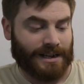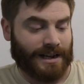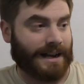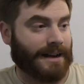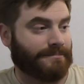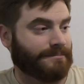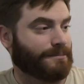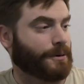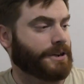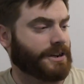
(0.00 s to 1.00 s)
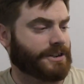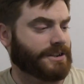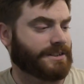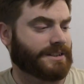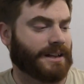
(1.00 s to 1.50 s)

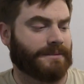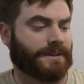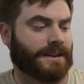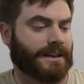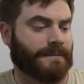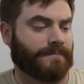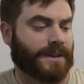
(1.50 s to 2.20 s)
Production's lovely.